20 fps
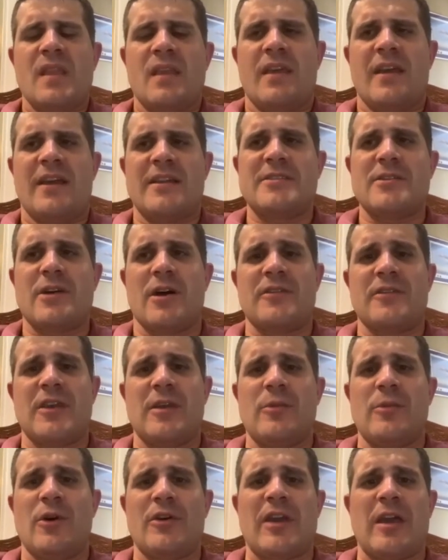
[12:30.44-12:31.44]
and I saw the
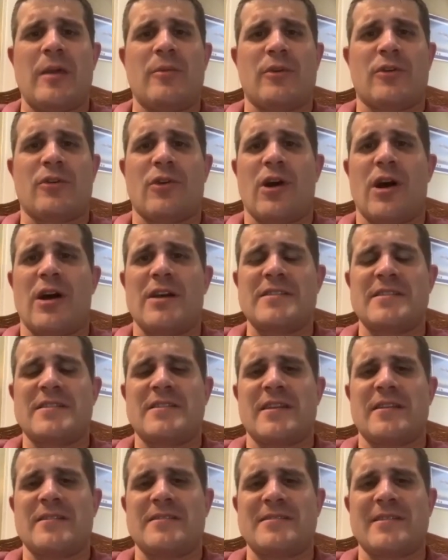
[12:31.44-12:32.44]
email came across
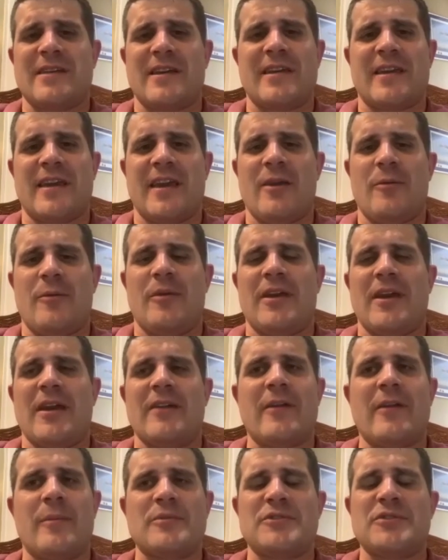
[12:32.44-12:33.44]
and it's like, hey, we
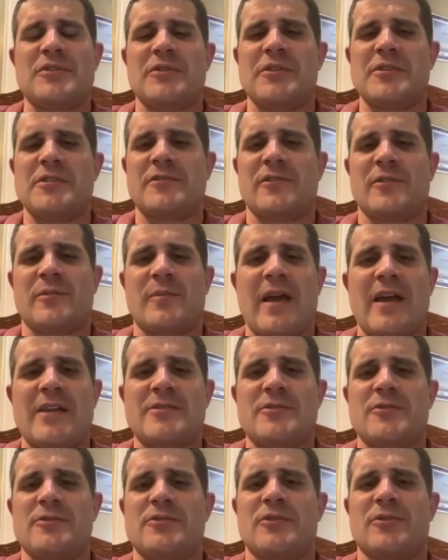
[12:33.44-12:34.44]
have opportunities for
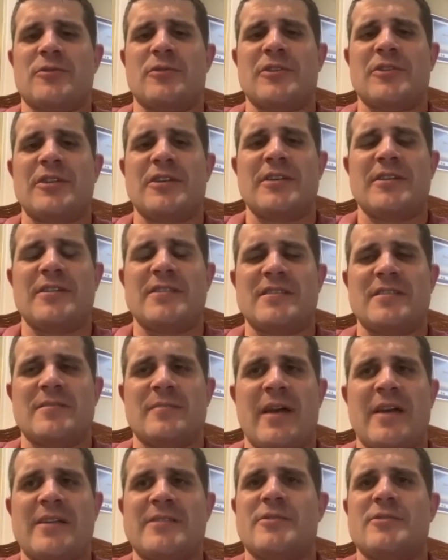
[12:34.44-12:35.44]
bachelor's degrees
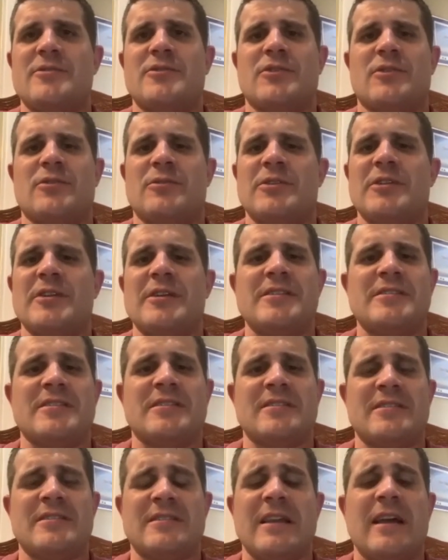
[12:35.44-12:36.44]
and master's degrees
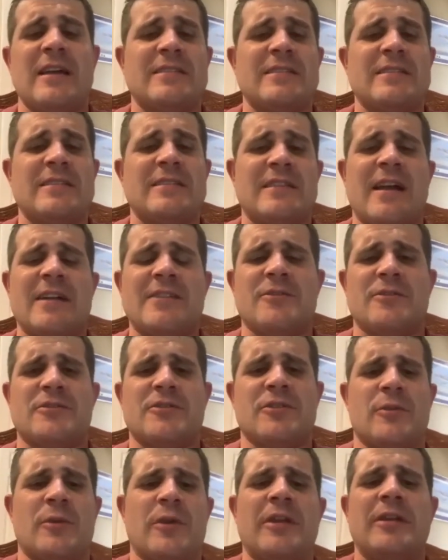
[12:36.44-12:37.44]
and a doctorate
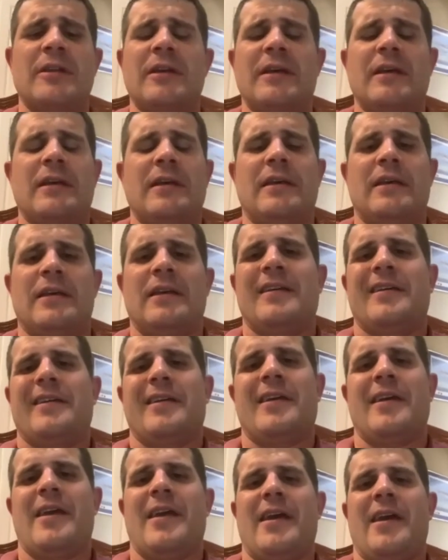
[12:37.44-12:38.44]
degree.
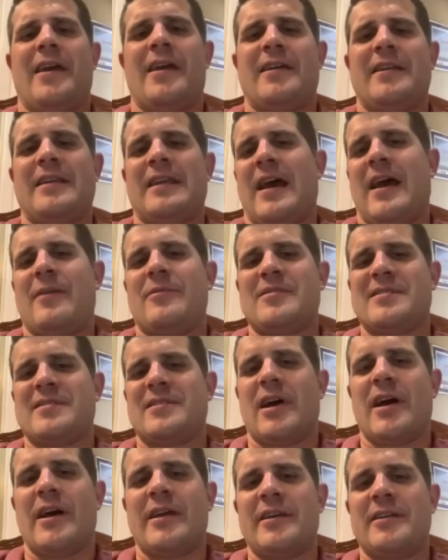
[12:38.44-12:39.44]
And I was
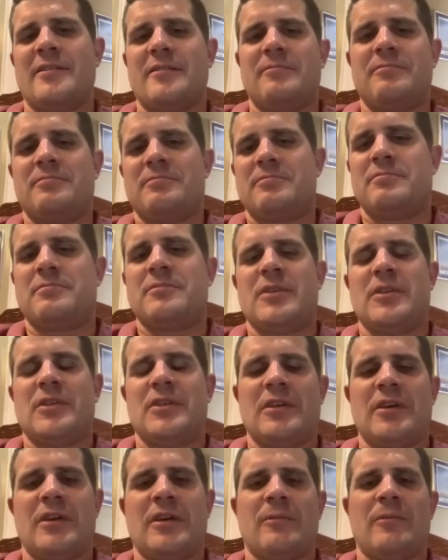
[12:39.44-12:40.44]
like,
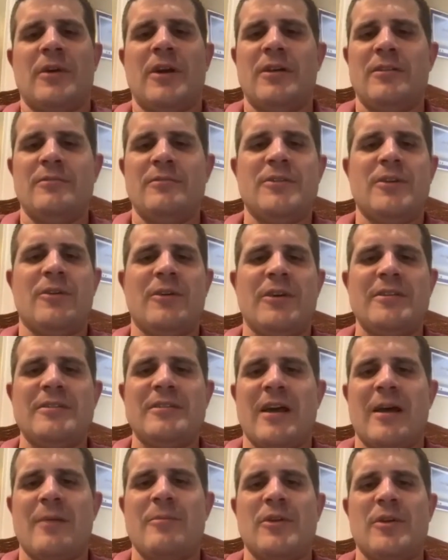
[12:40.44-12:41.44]
well, you know what?
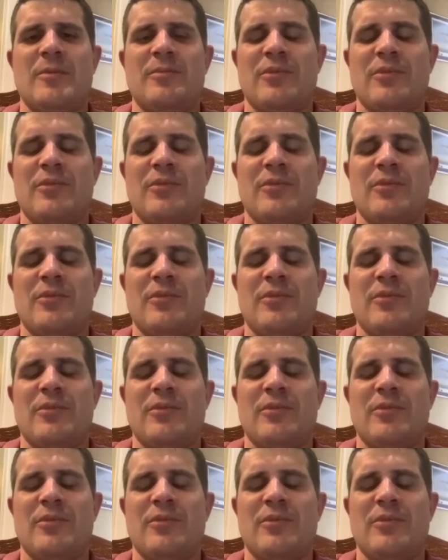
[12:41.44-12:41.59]
I'm going to